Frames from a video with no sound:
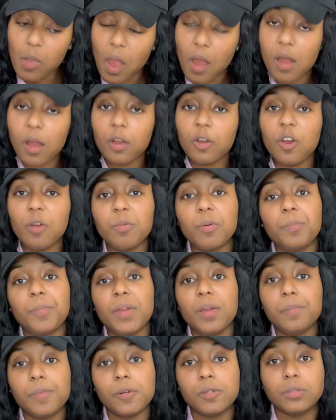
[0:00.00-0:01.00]
group of
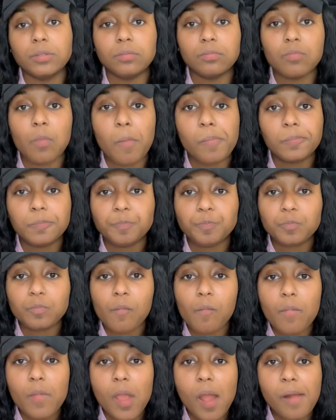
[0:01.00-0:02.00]
people
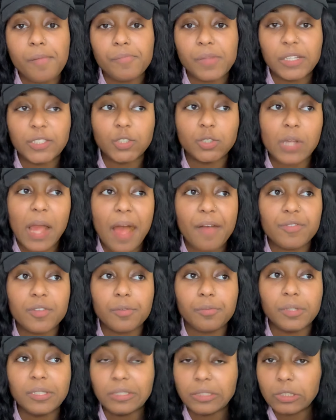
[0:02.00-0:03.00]
that you have to
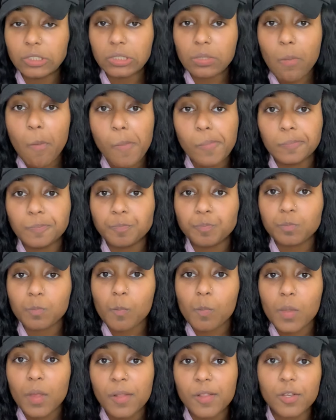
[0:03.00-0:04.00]
reach.
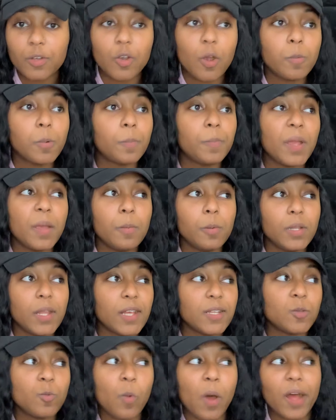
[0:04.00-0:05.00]
There's a group of people
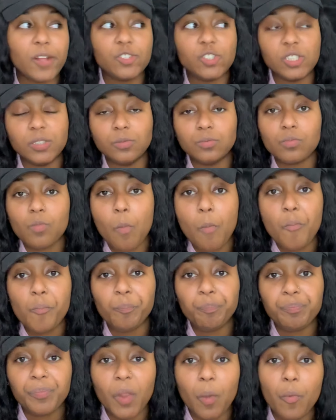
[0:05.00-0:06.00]
that's watching
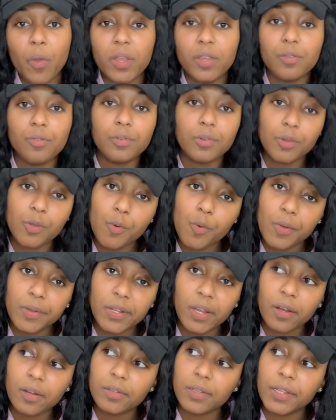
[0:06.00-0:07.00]
what you do, and
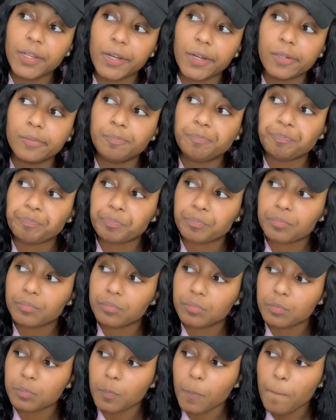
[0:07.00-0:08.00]
they're
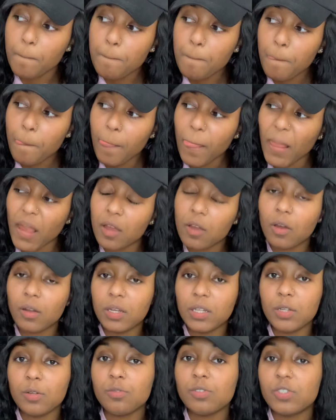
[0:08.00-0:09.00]
going
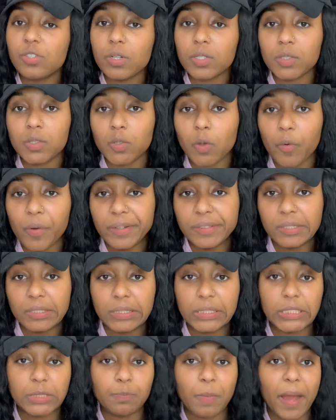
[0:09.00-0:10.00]
to use your story to
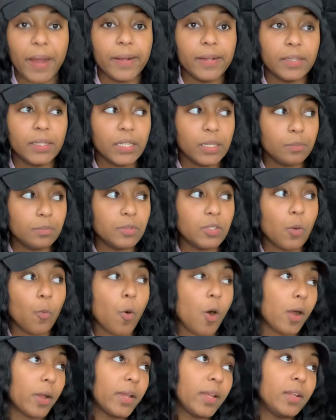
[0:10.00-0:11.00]
inspire them to
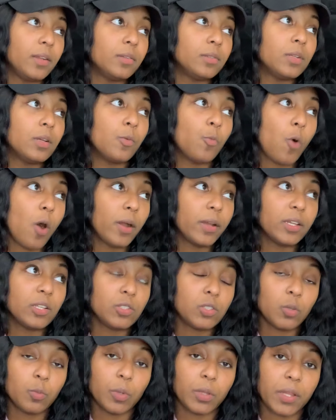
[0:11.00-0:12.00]
walk into
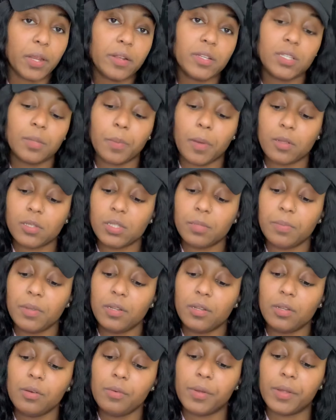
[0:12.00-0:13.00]
what they're supposed to be
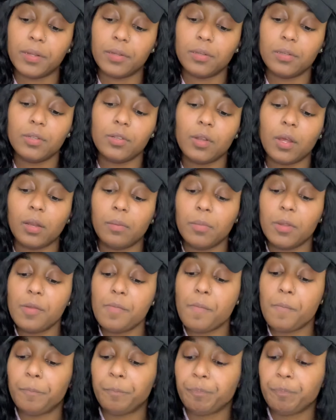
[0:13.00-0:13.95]
doing. You know what I mean?